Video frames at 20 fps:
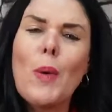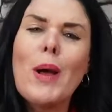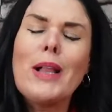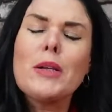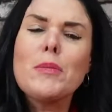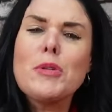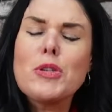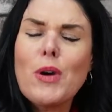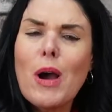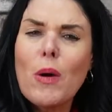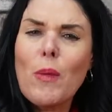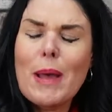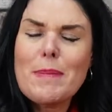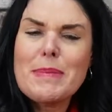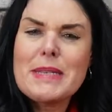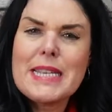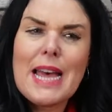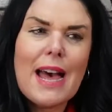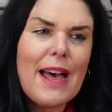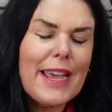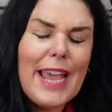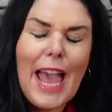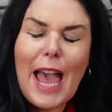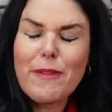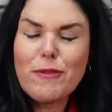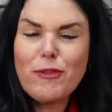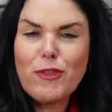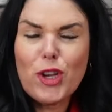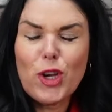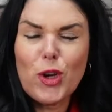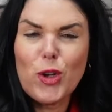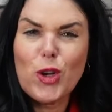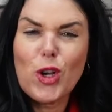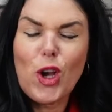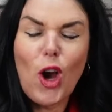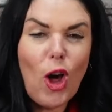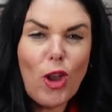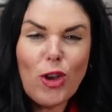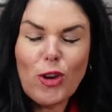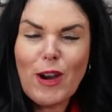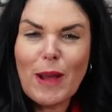welcome to our website. I'm Fiona Connor,